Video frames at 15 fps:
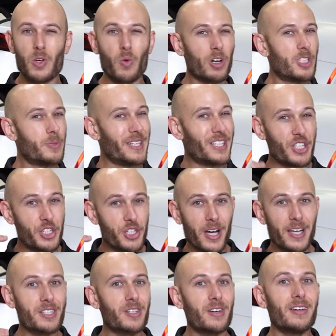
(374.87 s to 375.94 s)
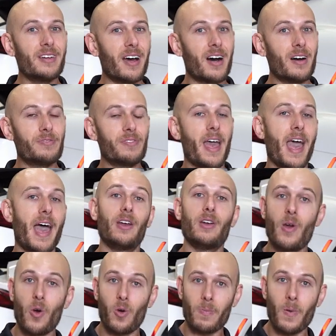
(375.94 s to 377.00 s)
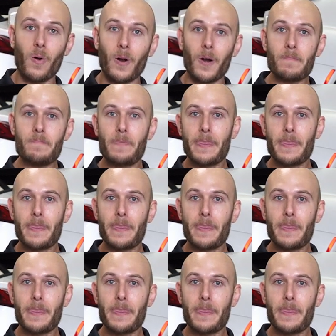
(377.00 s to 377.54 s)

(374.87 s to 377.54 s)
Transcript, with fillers: You want it to be just good enough and no more.